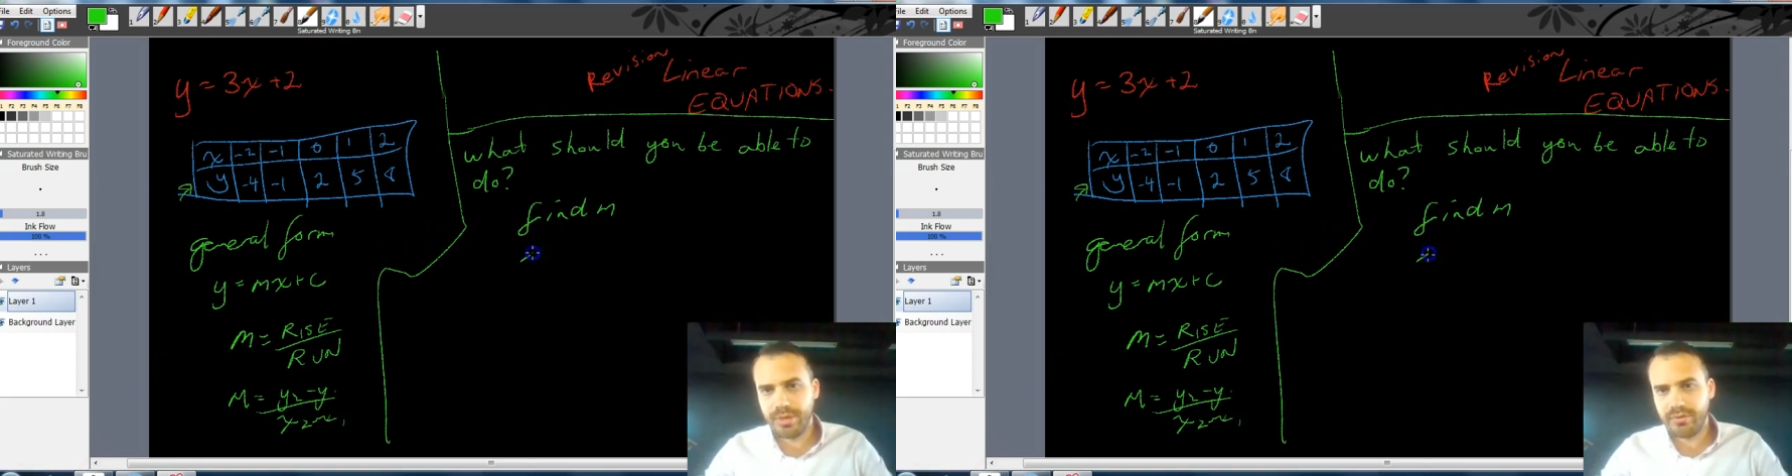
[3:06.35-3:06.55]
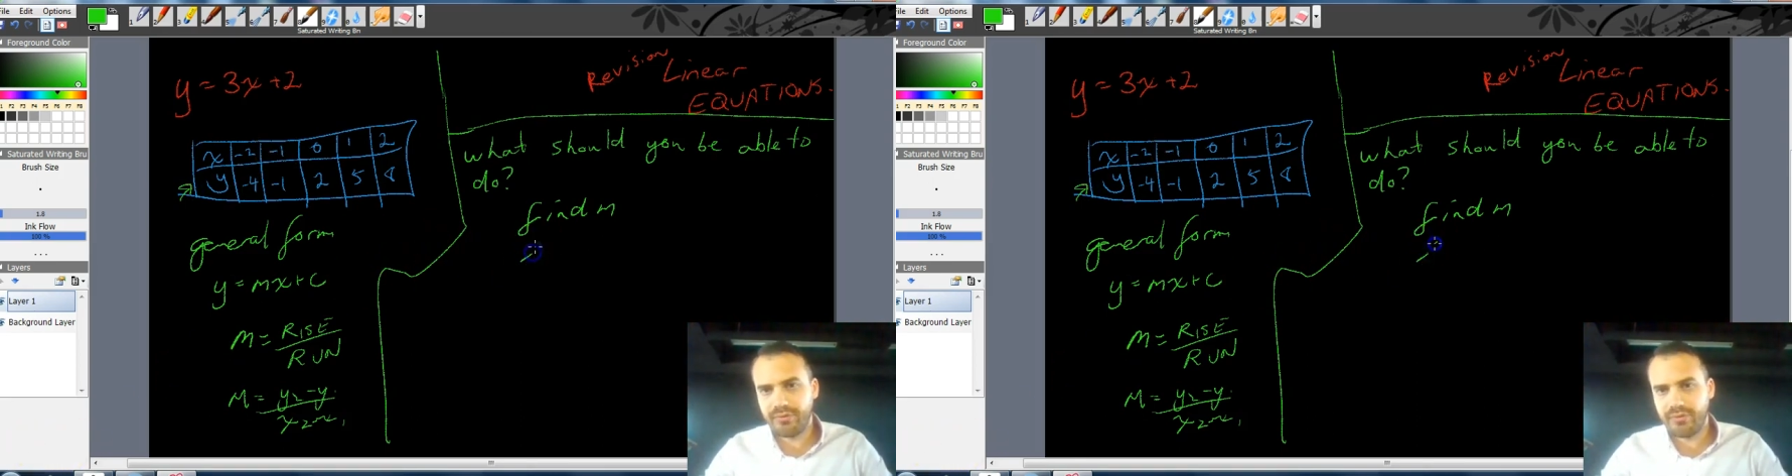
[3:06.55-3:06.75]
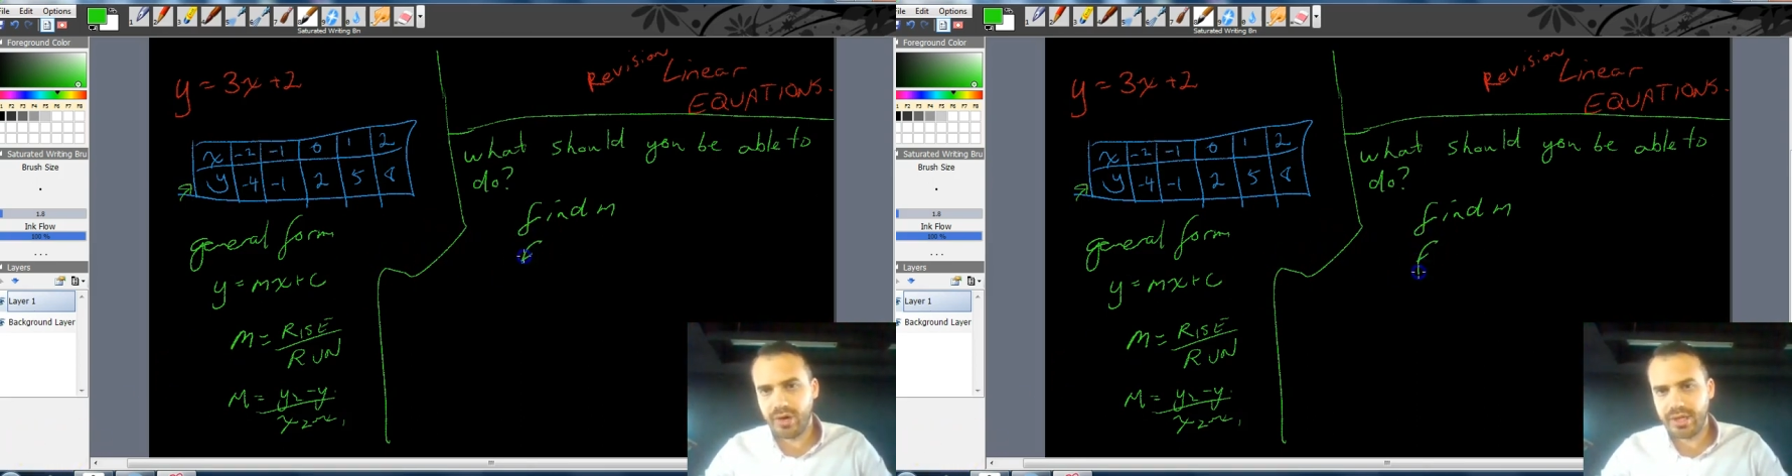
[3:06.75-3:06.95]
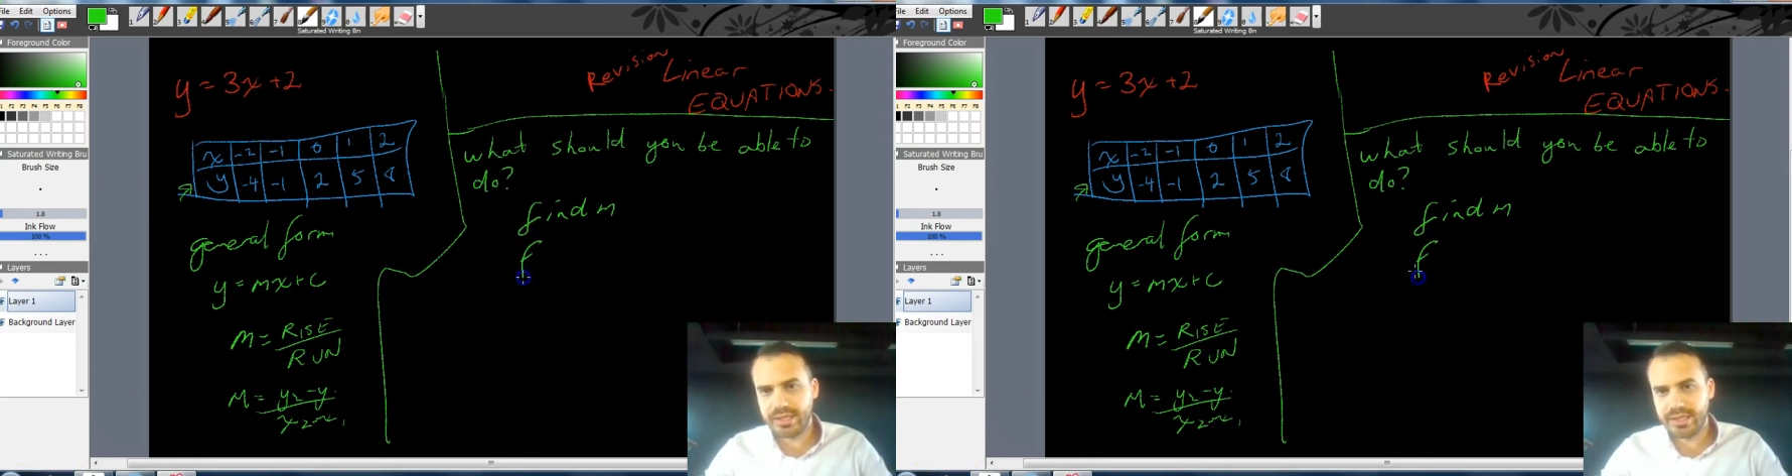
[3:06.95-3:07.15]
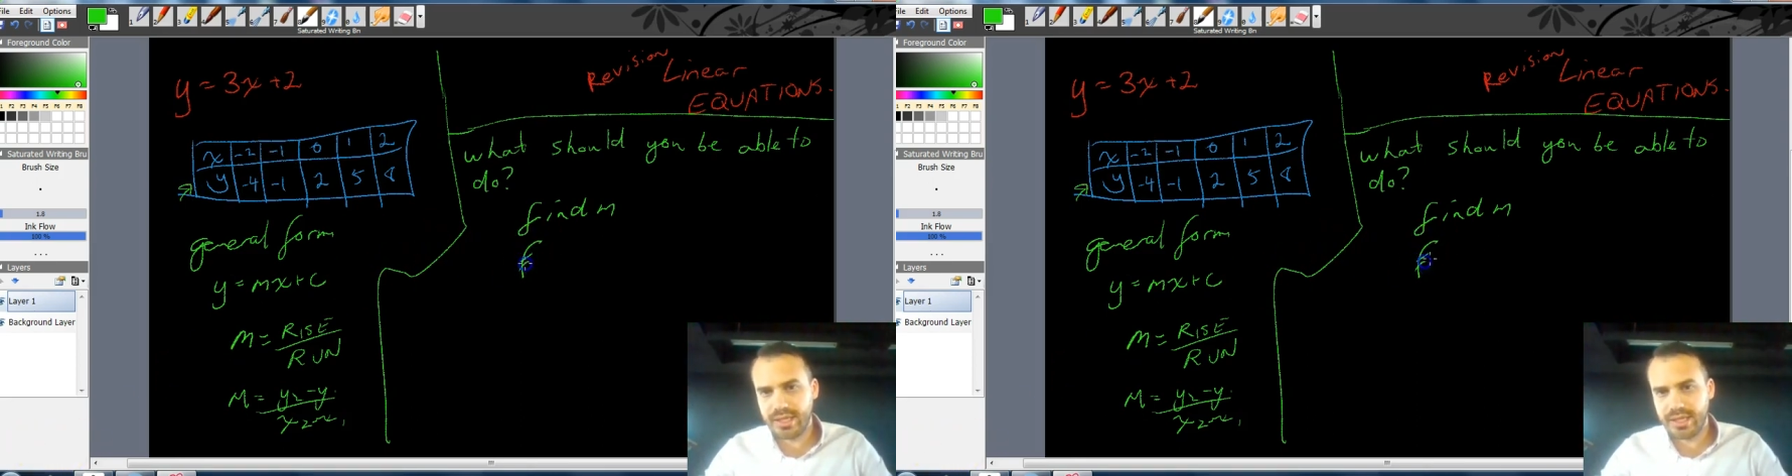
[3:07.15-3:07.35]
be able to find
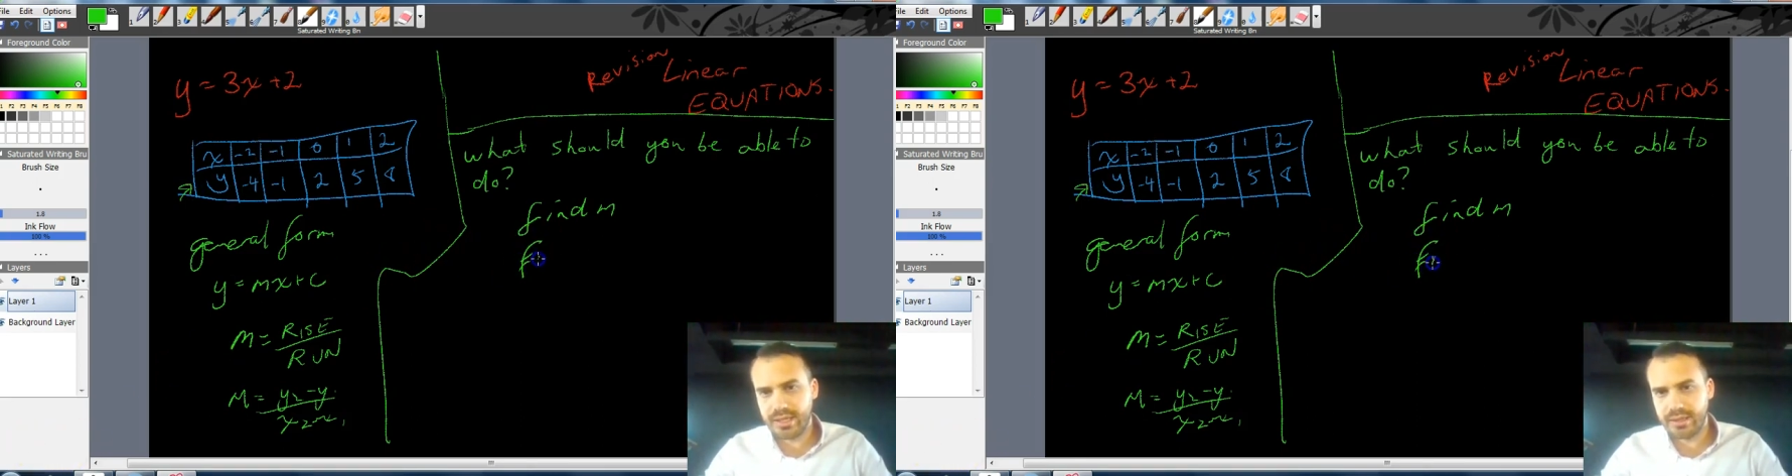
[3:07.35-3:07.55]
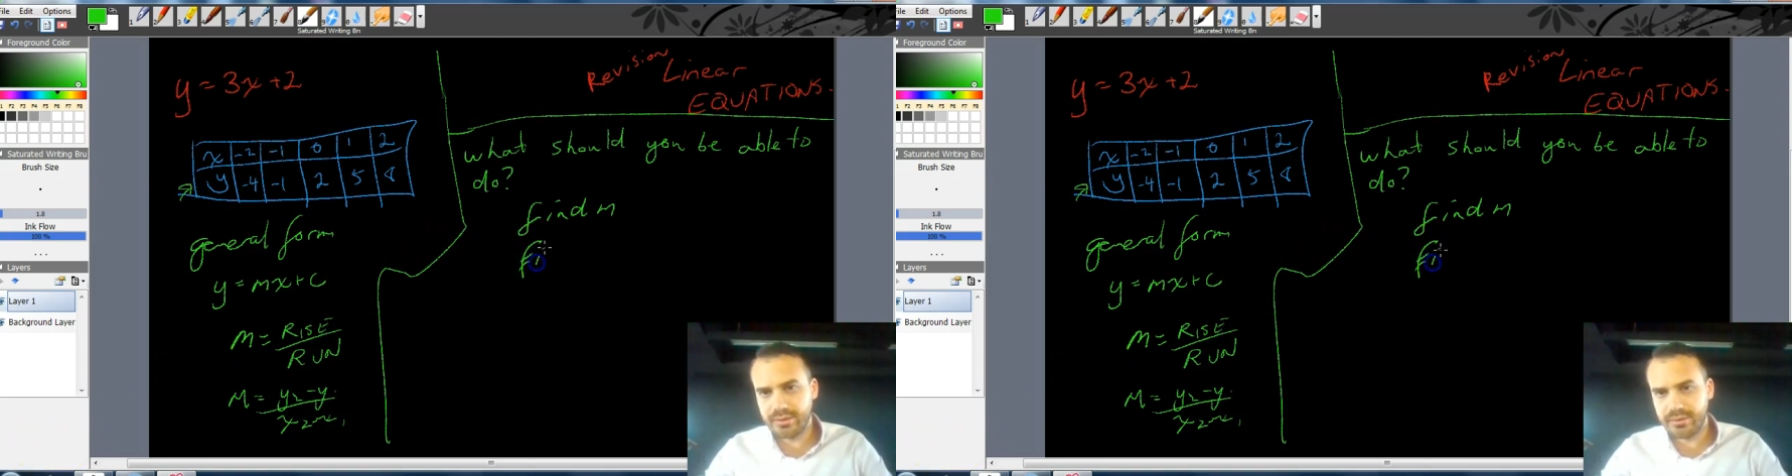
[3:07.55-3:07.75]
C.